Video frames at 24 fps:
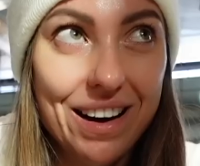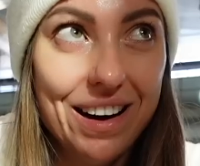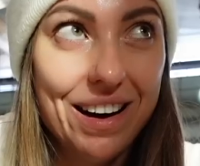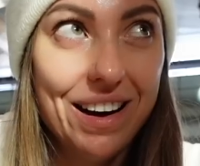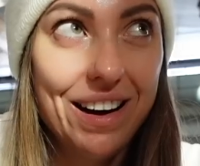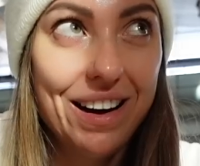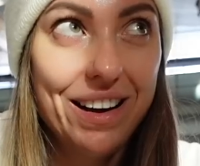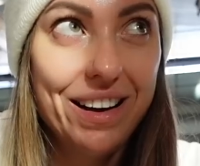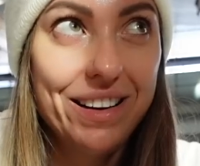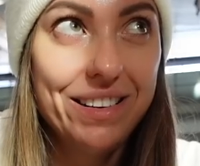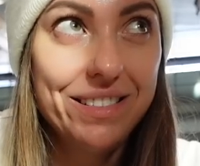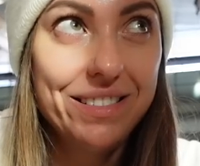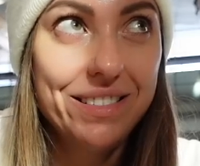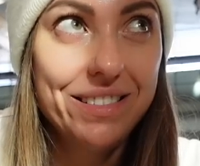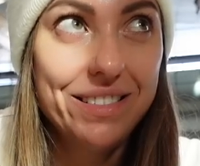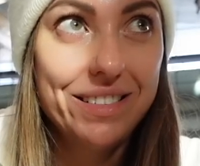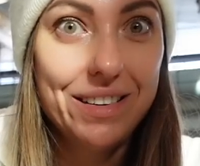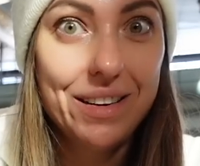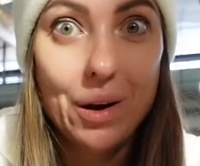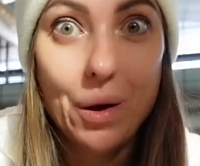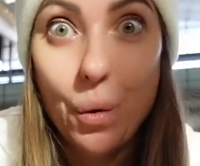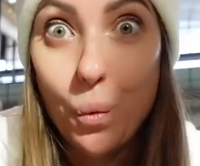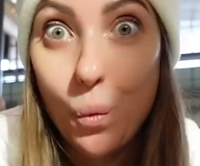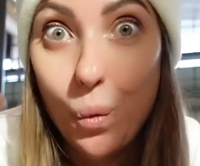And
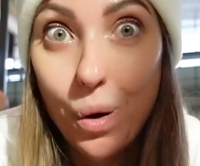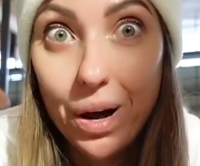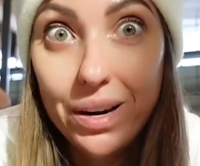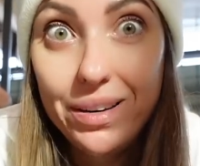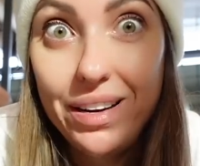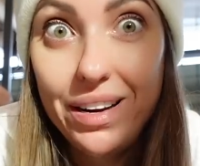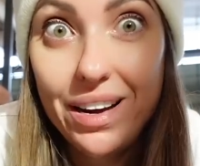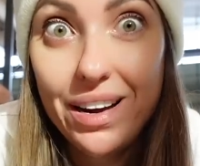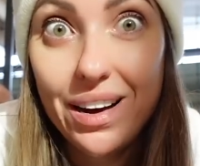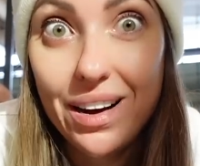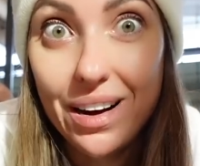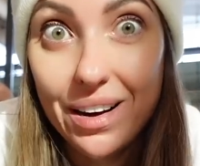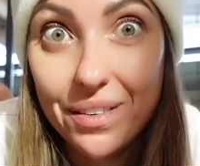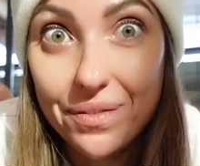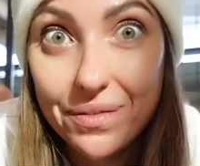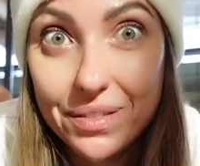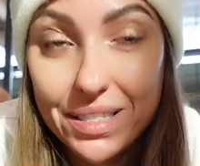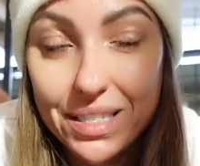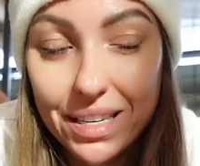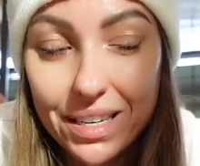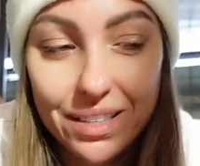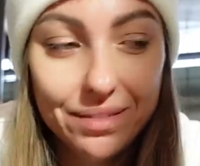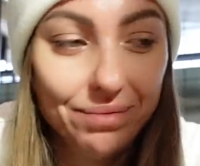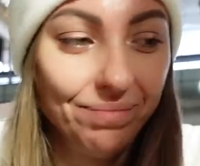1 year
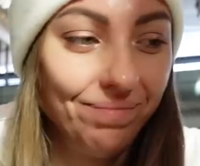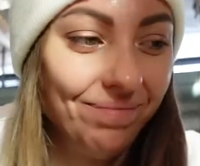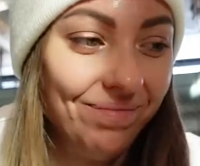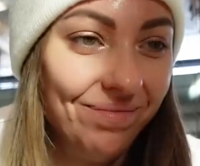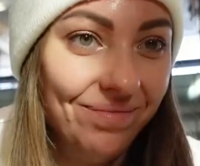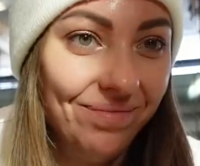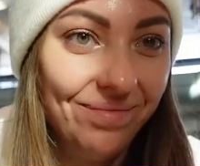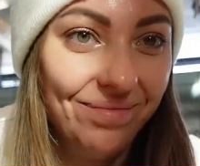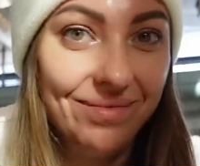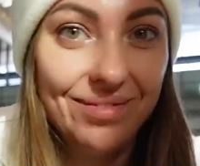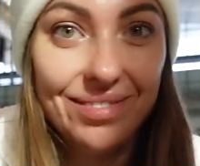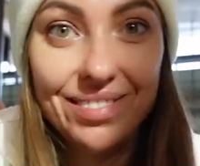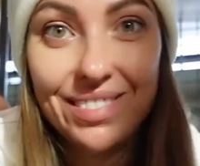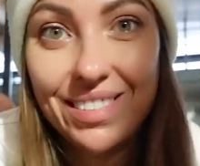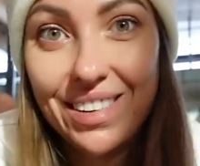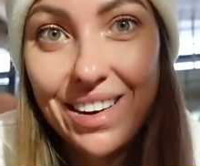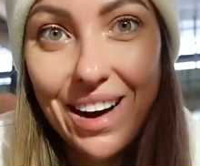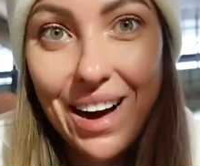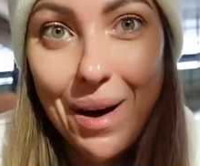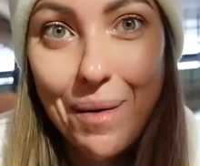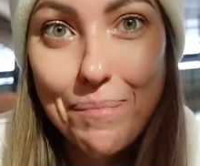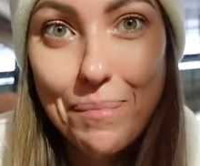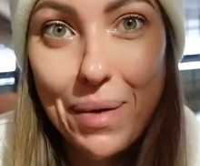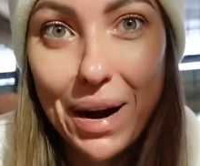after,
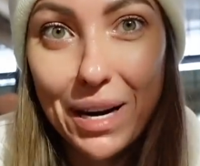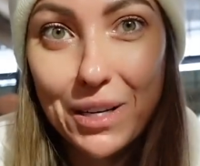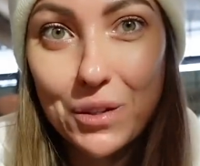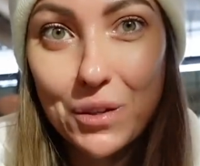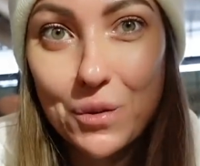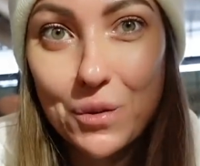I'm back to